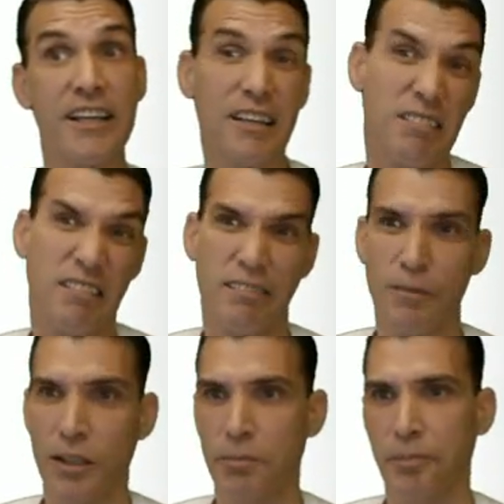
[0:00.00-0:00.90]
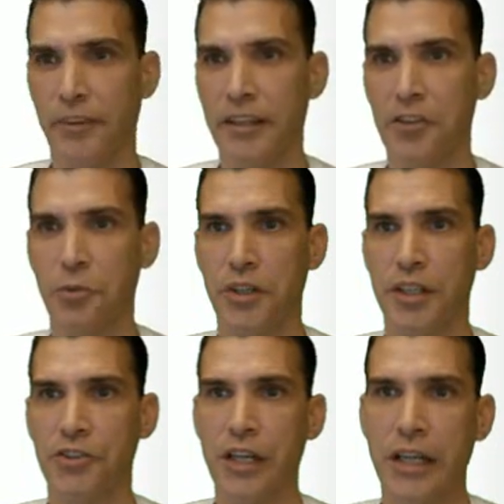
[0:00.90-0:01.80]
Okay, well, it is what it
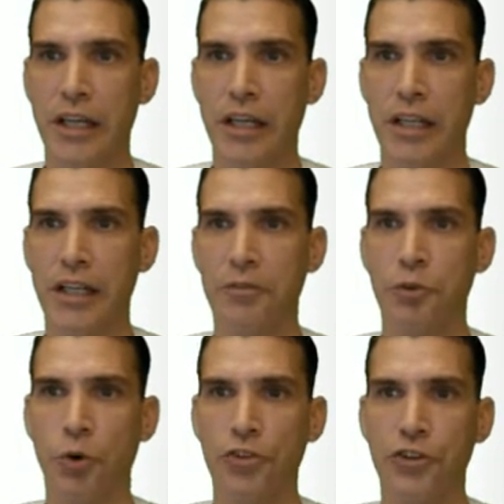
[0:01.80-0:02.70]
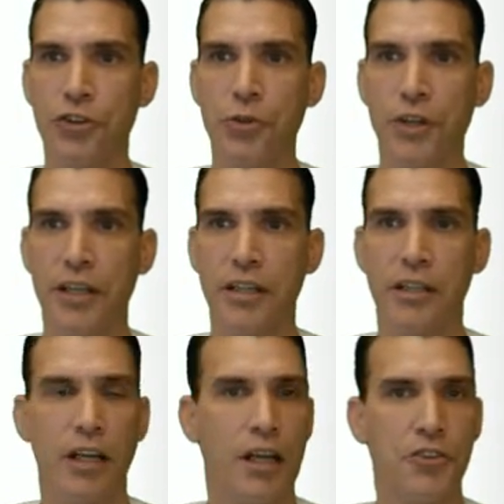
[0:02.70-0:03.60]
is. And then, of course, you
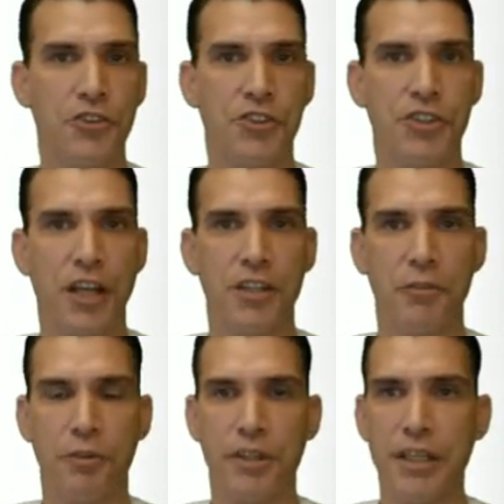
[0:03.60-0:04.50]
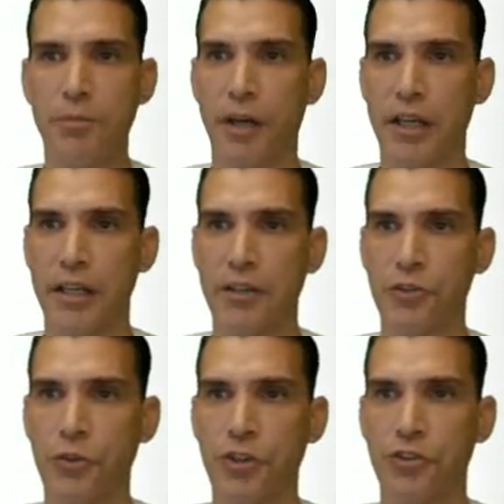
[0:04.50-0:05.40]
can uh, set different key bindings
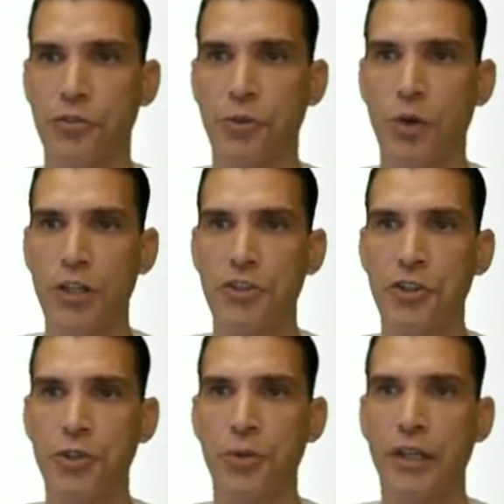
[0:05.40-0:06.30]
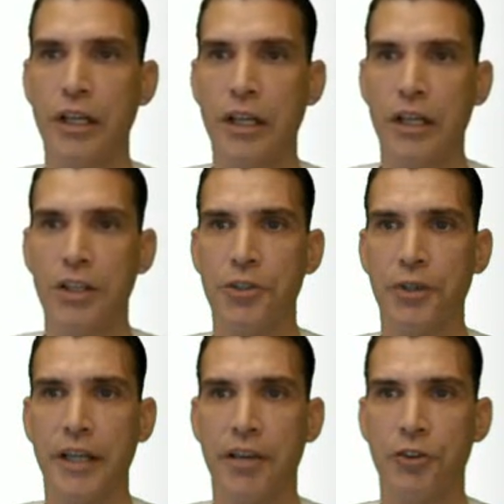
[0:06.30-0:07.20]
for this if you want to. You
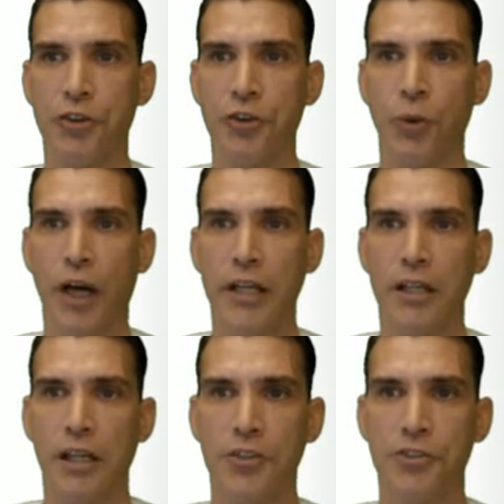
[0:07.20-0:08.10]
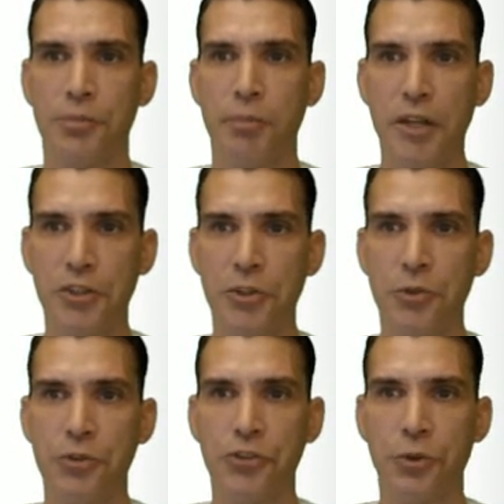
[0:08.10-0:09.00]
can have it show icons in
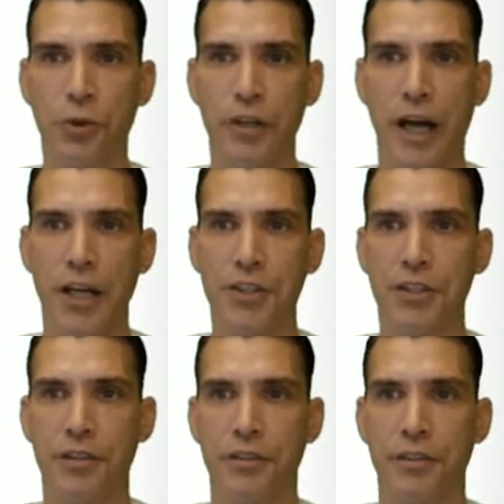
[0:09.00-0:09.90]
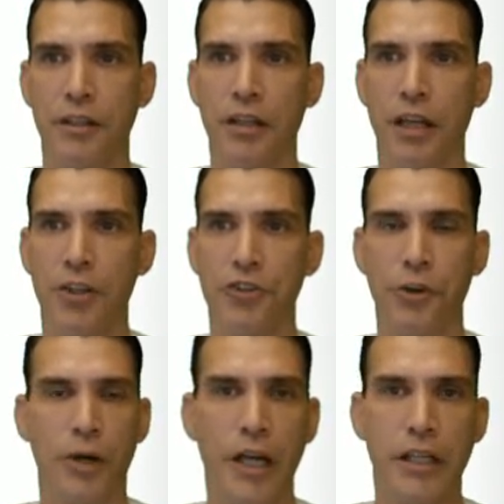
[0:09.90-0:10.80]
menus or not, and
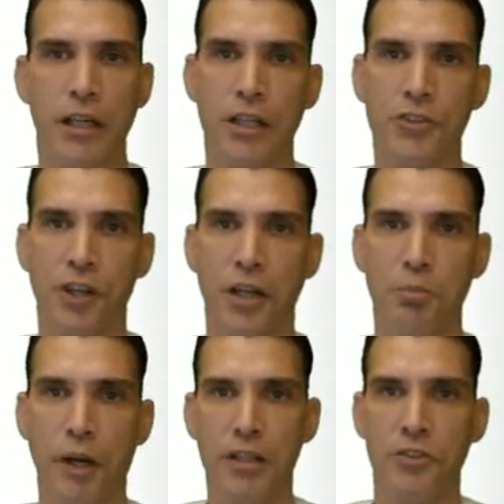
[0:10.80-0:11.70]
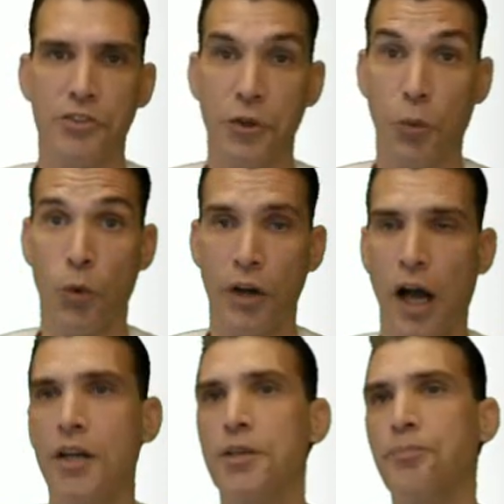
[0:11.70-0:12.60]
show icons on buttons or
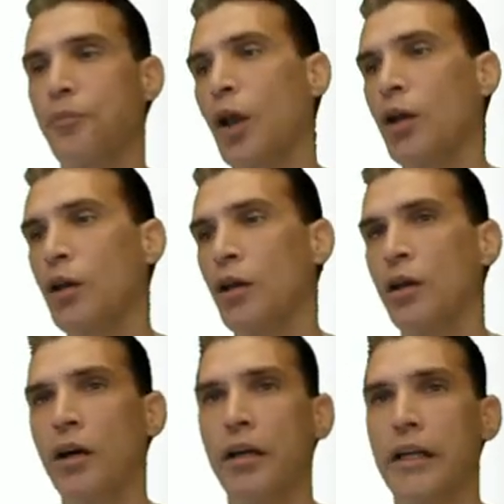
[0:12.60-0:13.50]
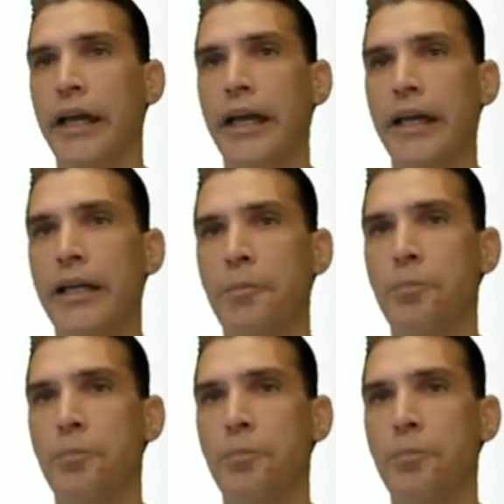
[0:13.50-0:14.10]
not. Okay.